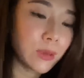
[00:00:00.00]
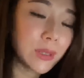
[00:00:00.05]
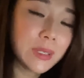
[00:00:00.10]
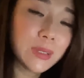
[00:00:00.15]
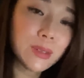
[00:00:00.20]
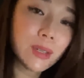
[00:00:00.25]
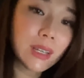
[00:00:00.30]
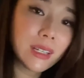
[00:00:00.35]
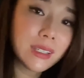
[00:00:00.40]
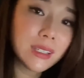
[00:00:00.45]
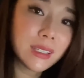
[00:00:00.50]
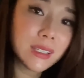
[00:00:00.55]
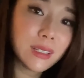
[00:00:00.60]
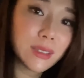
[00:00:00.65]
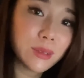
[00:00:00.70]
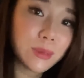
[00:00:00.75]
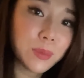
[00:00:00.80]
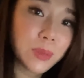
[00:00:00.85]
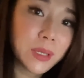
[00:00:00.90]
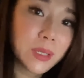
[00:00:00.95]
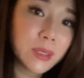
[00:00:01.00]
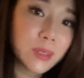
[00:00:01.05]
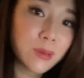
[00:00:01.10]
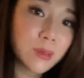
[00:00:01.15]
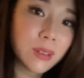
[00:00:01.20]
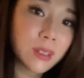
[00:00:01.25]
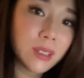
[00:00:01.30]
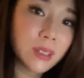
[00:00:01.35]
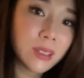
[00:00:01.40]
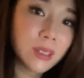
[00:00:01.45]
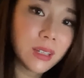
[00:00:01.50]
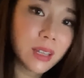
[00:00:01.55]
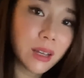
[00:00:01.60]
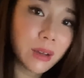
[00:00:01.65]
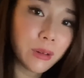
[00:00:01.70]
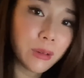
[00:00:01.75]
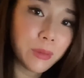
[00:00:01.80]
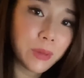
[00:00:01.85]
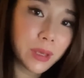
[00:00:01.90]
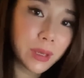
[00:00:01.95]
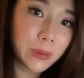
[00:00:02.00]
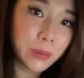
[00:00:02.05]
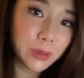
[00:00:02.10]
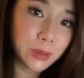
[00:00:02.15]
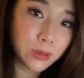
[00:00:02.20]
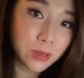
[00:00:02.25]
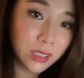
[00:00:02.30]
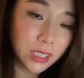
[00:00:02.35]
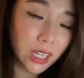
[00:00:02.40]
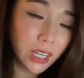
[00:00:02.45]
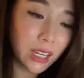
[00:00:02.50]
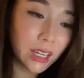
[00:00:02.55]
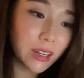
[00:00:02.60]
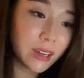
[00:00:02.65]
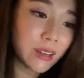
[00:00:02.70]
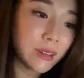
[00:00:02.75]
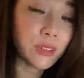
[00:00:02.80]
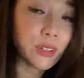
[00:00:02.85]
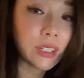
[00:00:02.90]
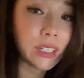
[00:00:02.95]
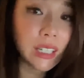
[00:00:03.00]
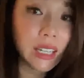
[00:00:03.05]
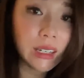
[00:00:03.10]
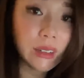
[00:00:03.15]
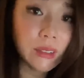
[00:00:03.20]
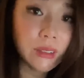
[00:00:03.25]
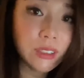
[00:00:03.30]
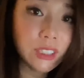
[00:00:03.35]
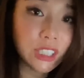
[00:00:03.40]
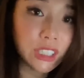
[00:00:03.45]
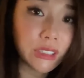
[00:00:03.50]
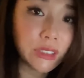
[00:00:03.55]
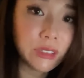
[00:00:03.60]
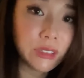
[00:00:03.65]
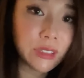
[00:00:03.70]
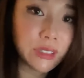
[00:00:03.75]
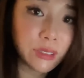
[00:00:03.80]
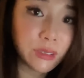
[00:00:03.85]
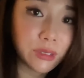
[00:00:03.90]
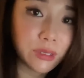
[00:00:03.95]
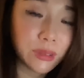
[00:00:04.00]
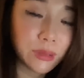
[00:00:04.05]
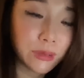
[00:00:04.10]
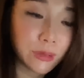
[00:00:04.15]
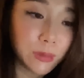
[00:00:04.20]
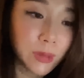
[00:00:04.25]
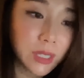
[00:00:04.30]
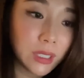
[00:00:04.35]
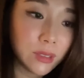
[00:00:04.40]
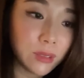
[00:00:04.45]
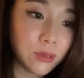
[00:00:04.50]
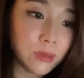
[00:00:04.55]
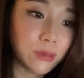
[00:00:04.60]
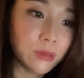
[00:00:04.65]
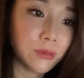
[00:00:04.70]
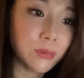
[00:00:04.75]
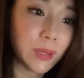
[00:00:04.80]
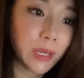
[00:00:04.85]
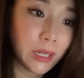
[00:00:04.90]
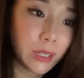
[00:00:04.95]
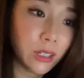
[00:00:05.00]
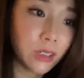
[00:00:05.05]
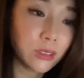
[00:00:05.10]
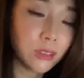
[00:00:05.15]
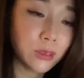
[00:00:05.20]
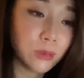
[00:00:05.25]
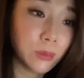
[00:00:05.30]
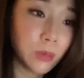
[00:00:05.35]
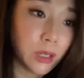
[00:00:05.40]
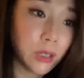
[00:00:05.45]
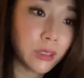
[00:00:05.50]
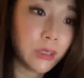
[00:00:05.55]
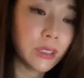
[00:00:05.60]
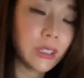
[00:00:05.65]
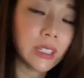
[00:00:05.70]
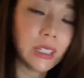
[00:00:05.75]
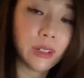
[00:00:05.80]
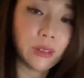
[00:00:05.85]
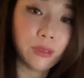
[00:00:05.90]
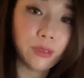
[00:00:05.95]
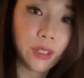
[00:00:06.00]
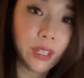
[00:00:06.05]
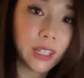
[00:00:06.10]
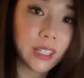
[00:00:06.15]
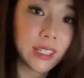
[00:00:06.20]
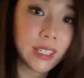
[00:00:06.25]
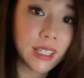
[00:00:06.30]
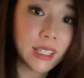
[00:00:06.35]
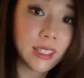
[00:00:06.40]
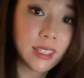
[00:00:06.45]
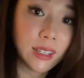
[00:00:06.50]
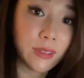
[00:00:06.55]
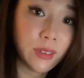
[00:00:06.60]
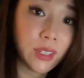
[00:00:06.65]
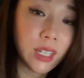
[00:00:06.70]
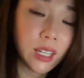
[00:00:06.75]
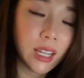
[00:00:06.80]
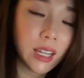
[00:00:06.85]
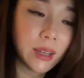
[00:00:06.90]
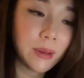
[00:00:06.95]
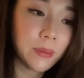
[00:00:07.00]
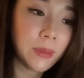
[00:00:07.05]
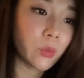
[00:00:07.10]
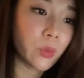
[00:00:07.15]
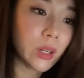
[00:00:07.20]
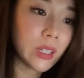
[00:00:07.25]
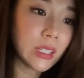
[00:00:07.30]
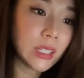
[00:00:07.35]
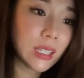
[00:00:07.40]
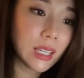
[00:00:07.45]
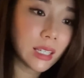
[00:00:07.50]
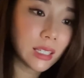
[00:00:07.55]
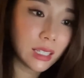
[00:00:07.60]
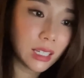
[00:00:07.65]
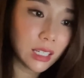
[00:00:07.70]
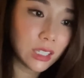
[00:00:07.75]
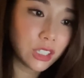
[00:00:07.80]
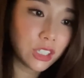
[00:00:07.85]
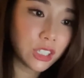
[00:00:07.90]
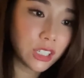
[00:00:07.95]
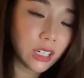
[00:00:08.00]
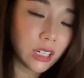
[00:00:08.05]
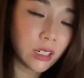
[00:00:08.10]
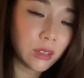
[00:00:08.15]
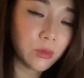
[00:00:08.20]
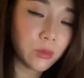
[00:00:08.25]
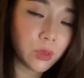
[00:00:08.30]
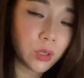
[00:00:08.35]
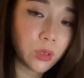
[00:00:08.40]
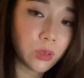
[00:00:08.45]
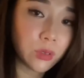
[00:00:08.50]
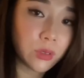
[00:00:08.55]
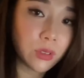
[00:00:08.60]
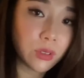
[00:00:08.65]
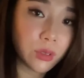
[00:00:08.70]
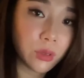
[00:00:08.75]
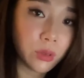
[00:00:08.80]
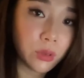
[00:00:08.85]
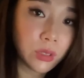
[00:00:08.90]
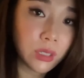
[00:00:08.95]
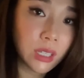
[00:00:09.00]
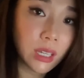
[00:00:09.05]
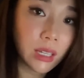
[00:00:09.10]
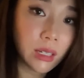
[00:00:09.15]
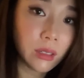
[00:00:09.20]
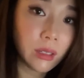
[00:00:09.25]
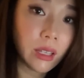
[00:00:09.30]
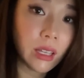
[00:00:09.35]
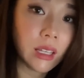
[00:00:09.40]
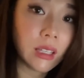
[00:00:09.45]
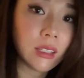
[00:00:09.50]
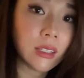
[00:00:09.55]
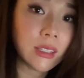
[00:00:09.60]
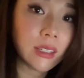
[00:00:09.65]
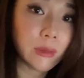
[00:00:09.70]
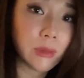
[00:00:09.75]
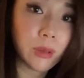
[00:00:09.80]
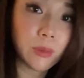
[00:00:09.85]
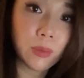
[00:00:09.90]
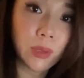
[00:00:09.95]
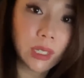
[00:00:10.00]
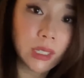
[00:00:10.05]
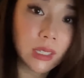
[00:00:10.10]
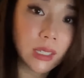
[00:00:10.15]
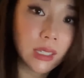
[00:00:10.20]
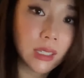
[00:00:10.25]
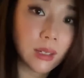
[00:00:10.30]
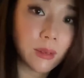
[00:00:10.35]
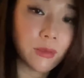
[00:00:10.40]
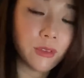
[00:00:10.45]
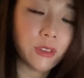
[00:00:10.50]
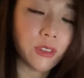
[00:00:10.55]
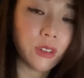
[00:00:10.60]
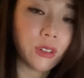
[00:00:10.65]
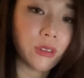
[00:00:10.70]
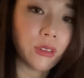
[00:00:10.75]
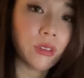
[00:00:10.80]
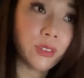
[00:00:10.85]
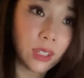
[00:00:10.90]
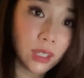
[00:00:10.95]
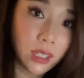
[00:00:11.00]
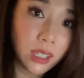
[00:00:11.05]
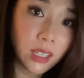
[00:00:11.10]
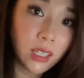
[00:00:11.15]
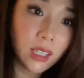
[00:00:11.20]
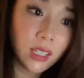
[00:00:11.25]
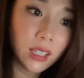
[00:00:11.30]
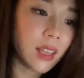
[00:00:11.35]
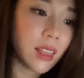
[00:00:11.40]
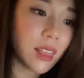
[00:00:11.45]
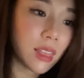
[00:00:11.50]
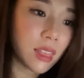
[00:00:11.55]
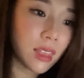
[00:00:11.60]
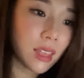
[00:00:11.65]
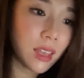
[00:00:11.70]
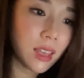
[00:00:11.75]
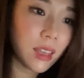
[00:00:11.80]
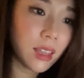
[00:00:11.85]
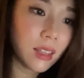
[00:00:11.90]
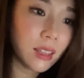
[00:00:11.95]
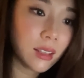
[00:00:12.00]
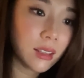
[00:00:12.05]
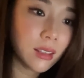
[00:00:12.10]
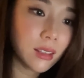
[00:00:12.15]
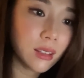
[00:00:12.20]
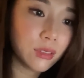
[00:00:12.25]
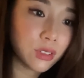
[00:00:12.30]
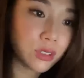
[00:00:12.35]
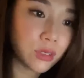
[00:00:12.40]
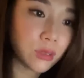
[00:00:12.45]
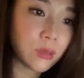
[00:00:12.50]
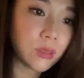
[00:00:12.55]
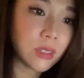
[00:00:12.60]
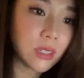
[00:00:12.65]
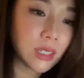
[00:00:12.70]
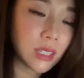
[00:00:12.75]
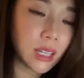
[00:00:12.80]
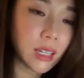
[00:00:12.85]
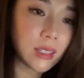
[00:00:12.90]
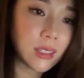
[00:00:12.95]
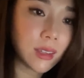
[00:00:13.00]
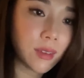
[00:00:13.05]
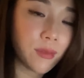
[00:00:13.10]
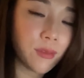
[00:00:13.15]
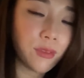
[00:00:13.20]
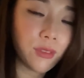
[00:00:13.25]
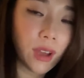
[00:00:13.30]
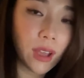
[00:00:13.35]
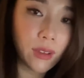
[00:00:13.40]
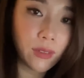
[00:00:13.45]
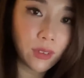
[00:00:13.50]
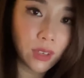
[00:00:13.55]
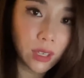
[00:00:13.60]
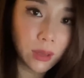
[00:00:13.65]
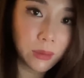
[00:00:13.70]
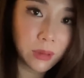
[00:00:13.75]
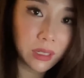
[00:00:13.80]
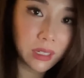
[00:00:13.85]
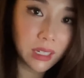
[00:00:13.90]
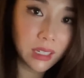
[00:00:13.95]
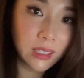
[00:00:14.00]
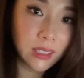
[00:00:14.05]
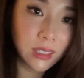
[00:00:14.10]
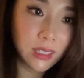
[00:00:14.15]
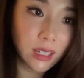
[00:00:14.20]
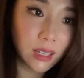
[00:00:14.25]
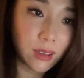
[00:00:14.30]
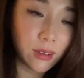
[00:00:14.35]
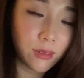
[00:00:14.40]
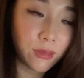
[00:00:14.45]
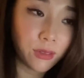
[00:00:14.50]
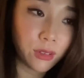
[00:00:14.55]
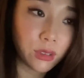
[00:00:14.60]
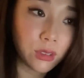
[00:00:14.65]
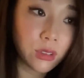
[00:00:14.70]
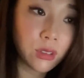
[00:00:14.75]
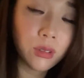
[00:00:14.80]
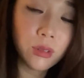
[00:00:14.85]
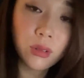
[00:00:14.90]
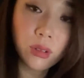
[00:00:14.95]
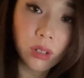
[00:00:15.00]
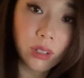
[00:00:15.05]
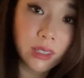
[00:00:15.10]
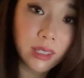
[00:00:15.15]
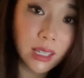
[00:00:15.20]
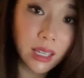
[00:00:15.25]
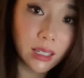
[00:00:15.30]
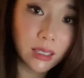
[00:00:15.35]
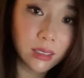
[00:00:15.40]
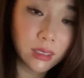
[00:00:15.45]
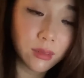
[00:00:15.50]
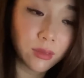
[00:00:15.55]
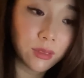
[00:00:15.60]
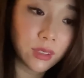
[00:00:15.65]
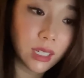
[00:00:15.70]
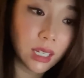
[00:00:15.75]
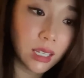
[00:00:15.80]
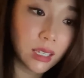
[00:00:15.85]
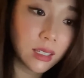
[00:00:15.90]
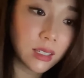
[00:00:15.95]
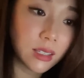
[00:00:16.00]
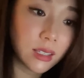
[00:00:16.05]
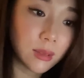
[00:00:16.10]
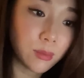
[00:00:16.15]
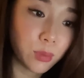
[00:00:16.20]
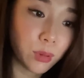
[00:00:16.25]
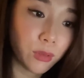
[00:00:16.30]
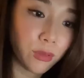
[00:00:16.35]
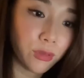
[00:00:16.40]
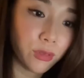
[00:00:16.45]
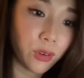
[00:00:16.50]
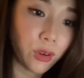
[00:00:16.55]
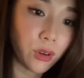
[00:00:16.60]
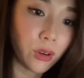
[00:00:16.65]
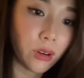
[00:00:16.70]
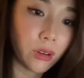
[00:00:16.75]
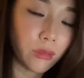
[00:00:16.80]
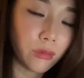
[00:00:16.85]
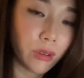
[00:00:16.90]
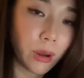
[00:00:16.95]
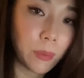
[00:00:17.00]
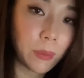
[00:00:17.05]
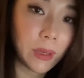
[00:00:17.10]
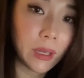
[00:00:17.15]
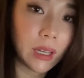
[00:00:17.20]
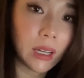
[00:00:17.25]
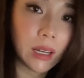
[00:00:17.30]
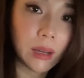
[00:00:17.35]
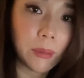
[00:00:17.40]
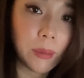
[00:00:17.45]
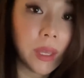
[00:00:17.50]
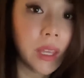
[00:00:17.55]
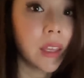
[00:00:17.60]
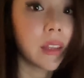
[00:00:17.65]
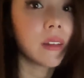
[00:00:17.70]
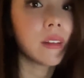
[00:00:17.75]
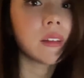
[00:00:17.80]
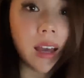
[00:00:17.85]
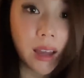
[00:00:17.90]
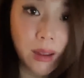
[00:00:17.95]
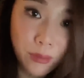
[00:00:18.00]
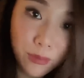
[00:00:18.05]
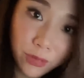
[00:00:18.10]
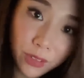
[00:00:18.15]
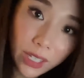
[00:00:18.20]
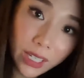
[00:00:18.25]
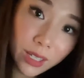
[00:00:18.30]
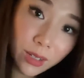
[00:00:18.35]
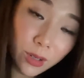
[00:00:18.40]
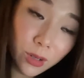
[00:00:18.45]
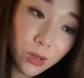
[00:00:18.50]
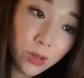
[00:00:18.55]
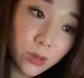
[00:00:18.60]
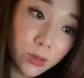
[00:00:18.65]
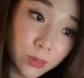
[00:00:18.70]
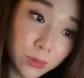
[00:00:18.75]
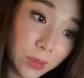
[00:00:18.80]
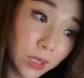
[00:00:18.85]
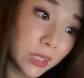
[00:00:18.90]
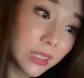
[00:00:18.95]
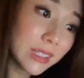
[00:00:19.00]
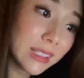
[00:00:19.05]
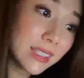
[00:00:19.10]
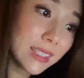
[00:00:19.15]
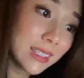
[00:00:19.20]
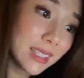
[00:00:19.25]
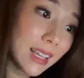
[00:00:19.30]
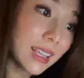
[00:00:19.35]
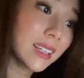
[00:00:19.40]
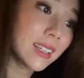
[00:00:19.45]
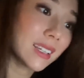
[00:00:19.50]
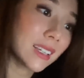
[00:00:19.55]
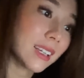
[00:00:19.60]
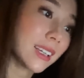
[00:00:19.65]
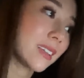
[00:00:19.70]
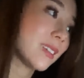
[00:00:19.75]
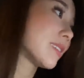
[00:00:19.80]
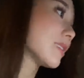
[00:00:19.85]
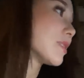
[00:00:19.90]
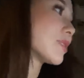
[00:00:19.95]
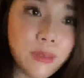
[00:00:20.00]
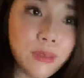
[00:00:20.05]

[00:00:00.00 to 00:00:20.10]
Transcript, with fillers: Once you guys see it on the big screen, I'll be able to share. For now, Cheryl is going with me to Bangkok tomorrow and our flight is at 7 a.m. Once I touch down, we go to the hotel and someone picks us up for fitting. And then shoot starts at 5 a.m. the next day for two consecutive days before wrapping up and I'm flying home on Saturday.